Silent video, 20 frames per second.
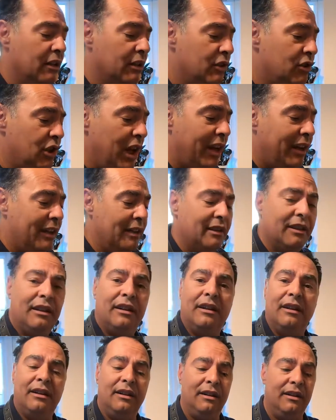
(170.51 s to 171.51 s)
Check
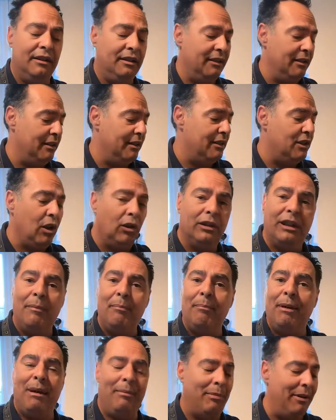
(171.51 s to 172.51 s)
the salt
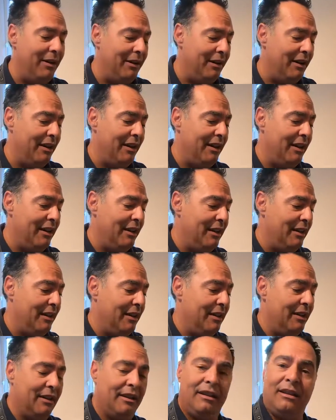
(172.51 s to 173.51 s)
and pepper
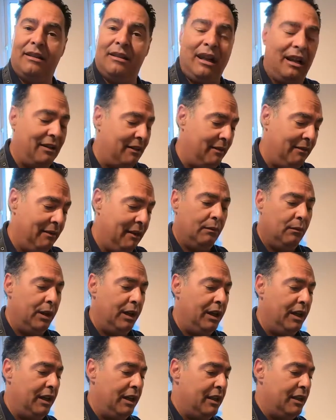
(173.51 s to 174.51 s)
is done.
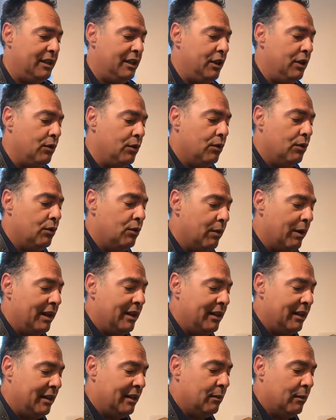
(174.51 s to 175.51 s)
We see you
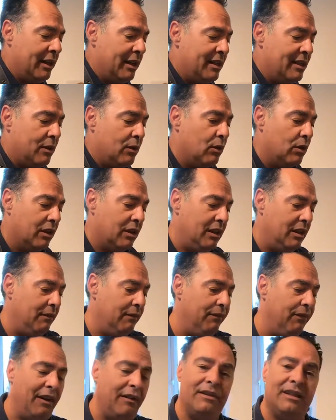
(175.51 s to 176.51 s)
when it's cooked in
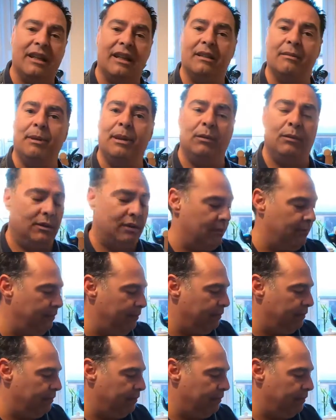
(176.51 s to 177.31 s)
5-6 minutes.